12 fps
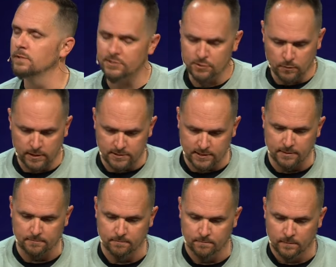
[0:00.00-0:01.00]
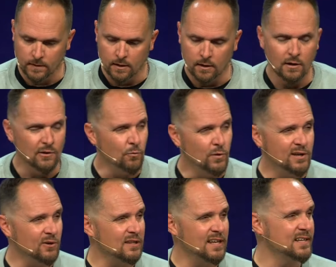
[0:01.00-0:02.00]
Listen to what he said
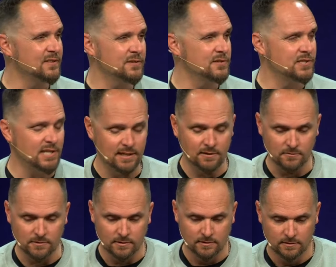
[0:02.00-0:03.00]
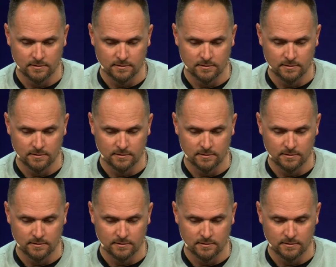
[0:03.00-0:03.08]
We don't like their sound.